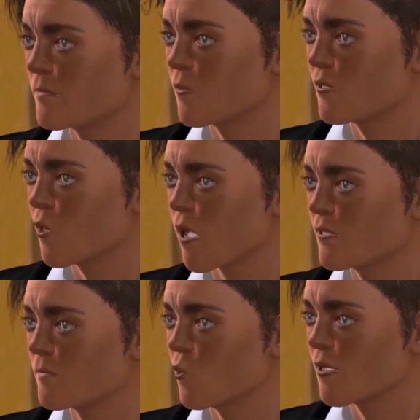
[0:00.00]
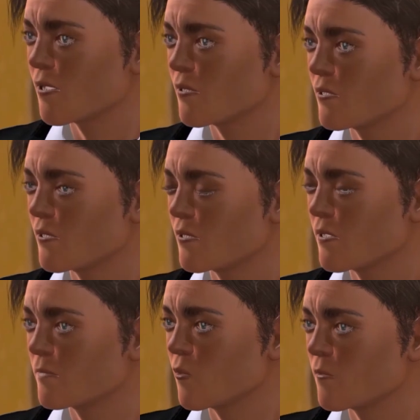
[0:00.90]
every one of you and, and
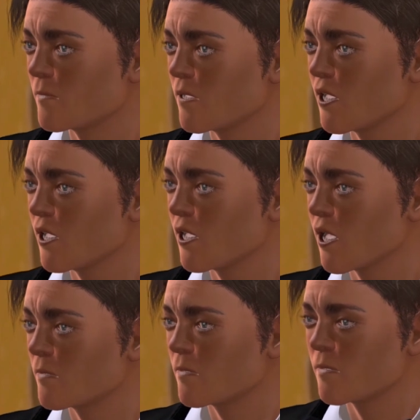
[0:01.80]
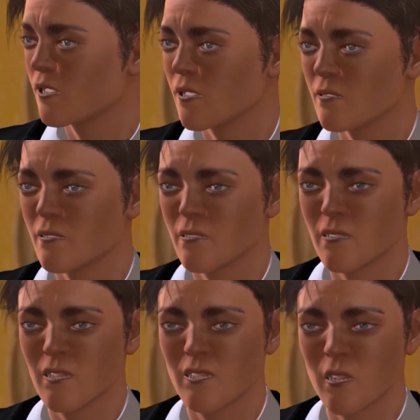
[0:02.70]
everyone who believed in me
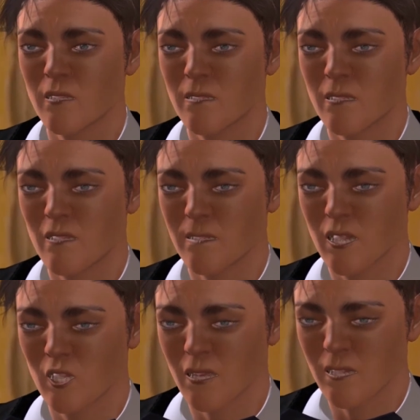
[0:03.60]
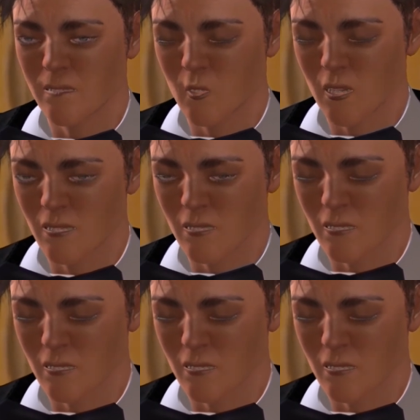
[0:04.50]
for, for this moment.